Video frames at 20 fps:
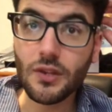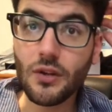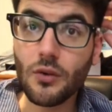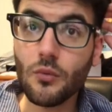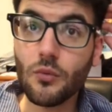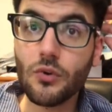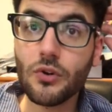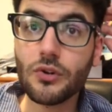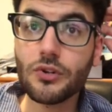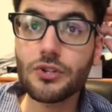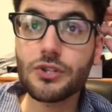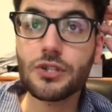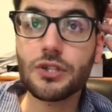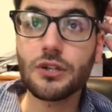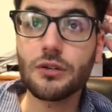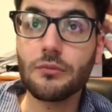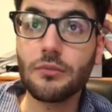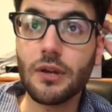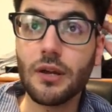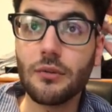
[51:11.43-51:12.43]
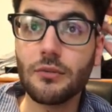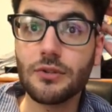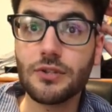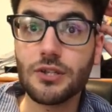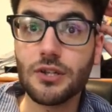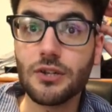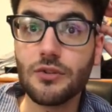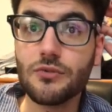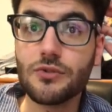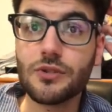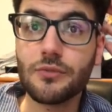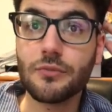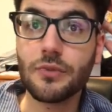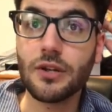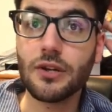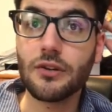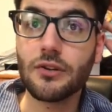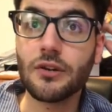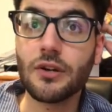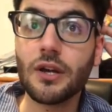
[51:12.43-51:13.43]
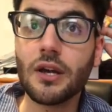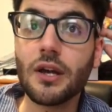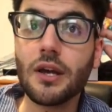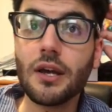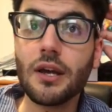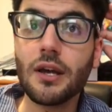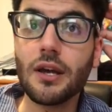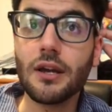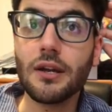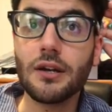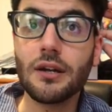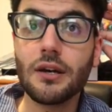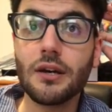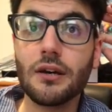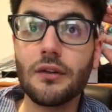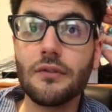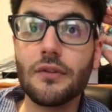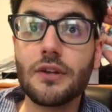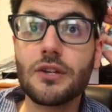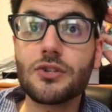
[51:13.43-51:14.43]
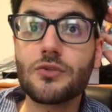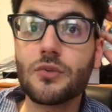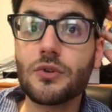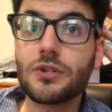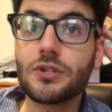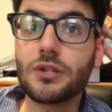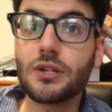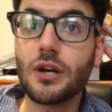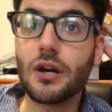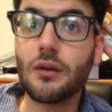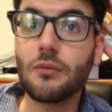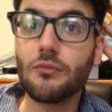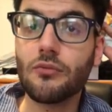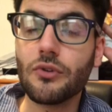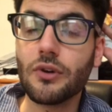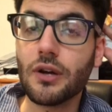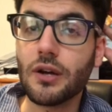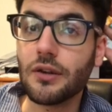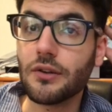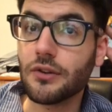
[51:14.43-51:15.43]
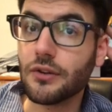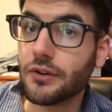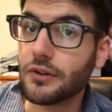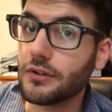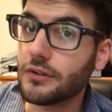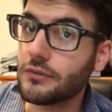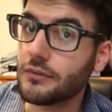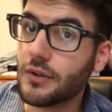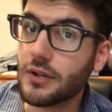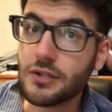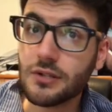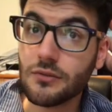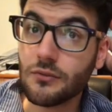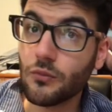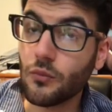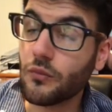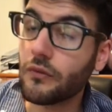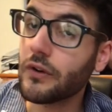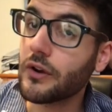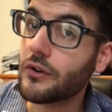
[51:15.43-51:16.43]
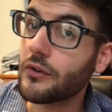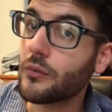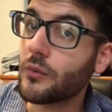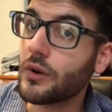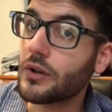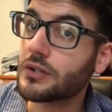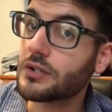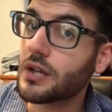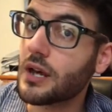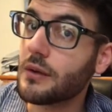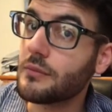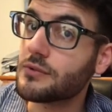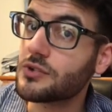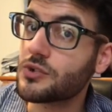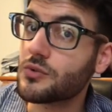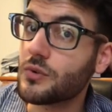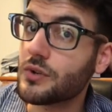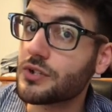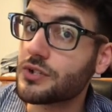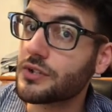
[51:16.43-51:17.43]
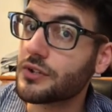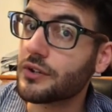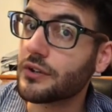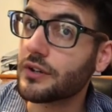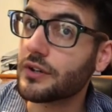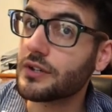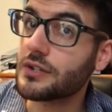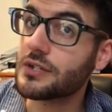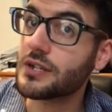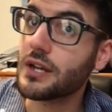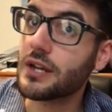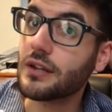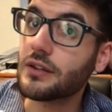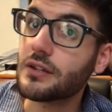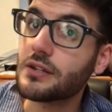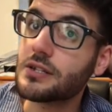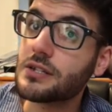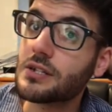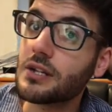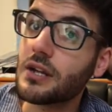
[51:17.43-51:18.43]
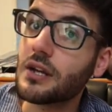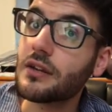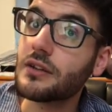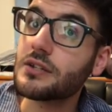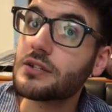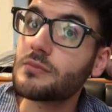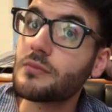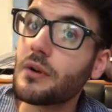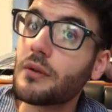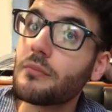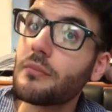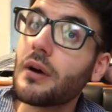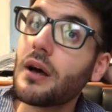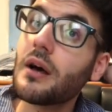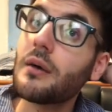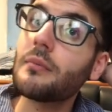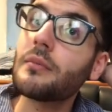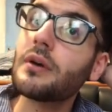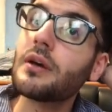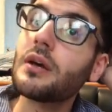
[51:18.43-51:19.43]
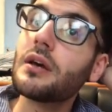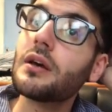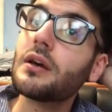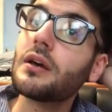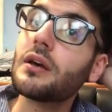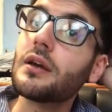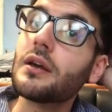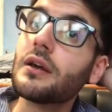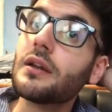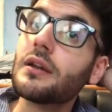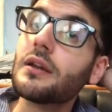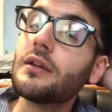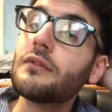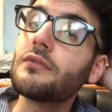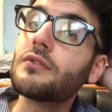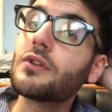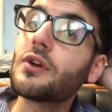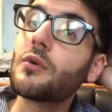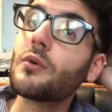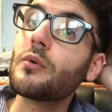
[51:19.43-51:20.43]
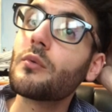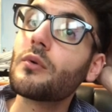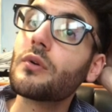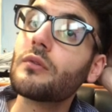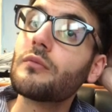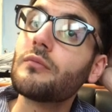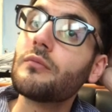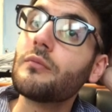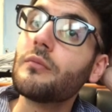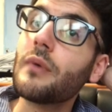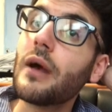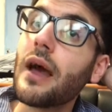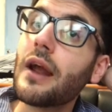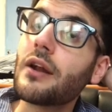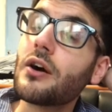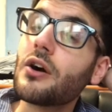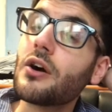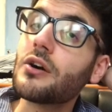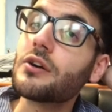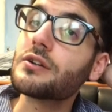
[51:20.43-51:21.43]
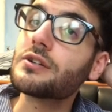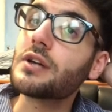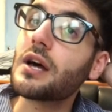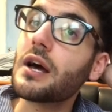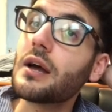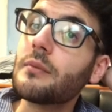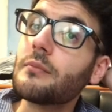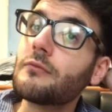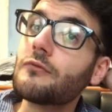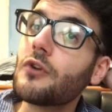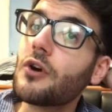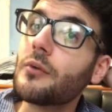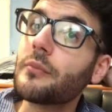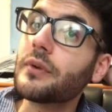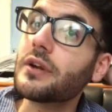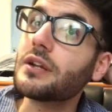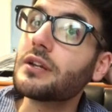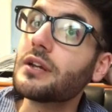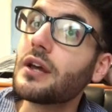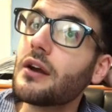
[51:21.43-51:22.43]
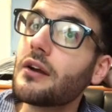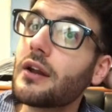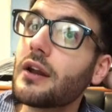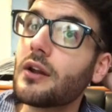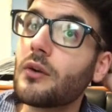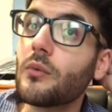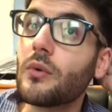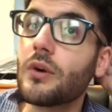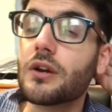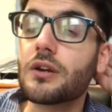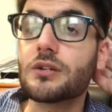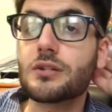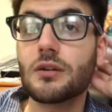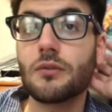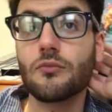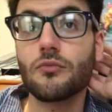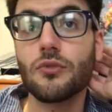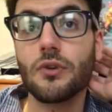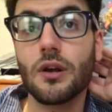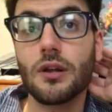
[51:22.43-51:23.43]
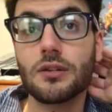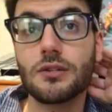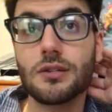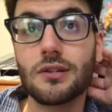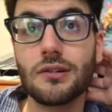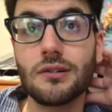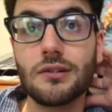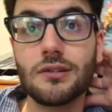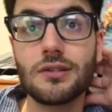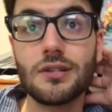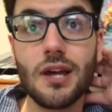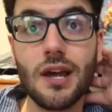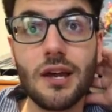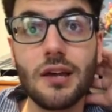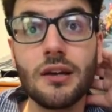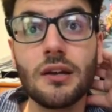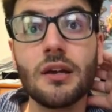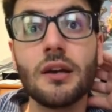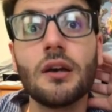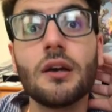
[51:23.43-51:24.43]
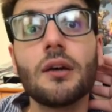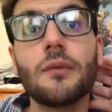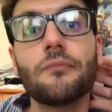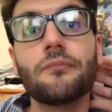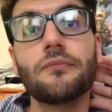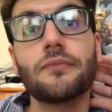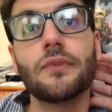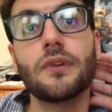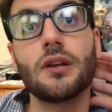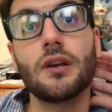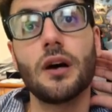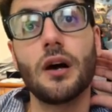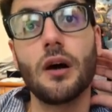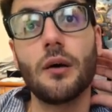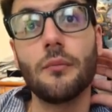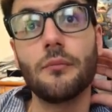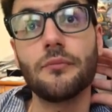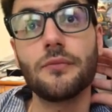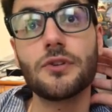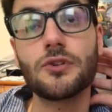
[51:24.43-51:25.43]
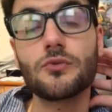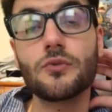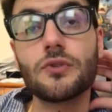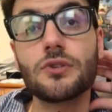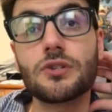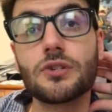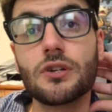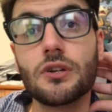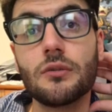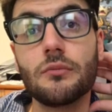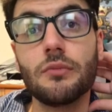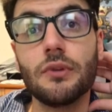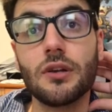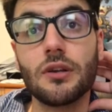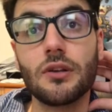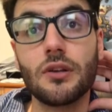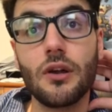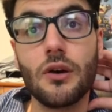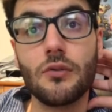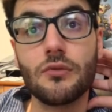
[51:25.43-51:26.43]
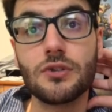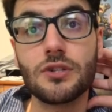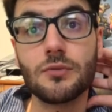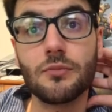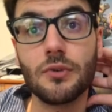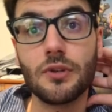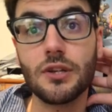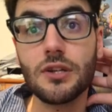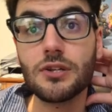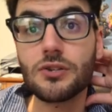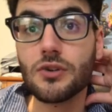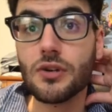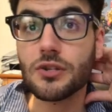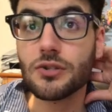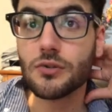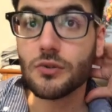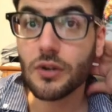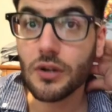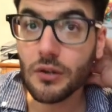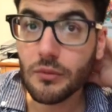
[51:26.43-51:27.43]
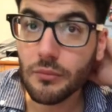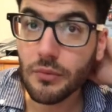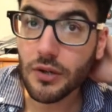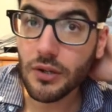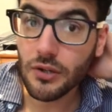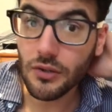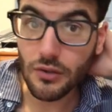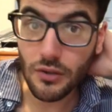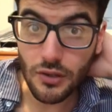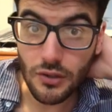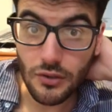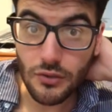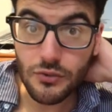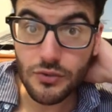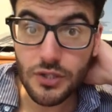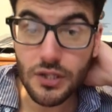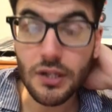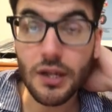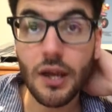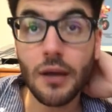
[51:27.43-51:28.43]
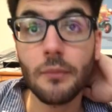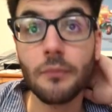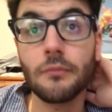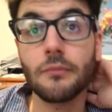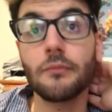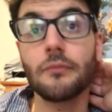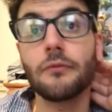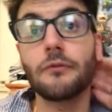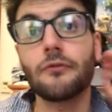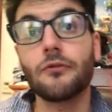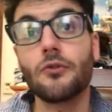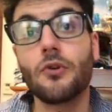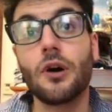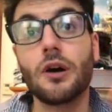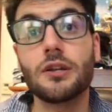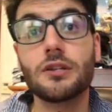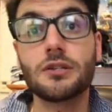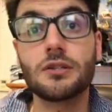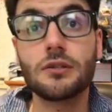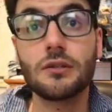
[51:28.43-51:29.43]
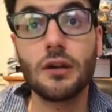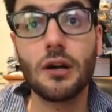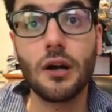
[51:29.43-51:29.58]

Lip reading: We're just gonna be able to use them here. And they switch into Umbreon. That's a very well timed switch, and they're gonna take this this Mud Bomb. And even though we would have had a hard time farming it down anyway, because Umbreon's a little tank, this one's gonna be close. But this also could have been a losing game for us.